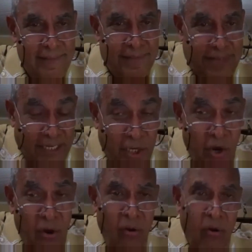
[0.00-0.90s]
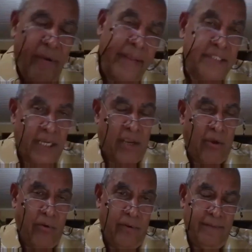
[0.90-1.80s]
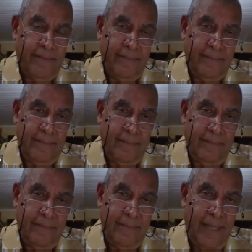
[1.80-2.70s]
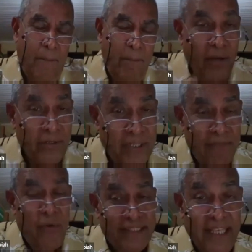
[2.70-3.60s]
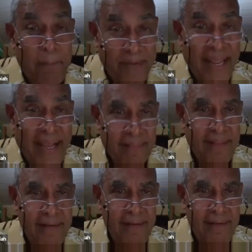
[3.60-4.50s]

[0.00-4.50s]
secure or insecure. Because if you accept death,